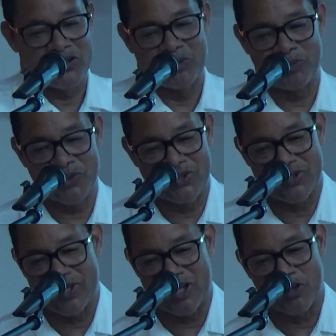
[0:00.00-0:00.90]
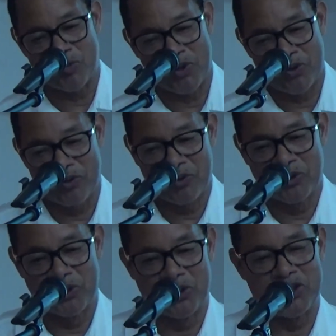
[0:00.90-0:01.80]
some persons asked me,
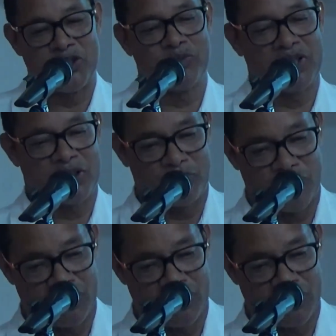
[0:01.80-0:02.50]
do you make a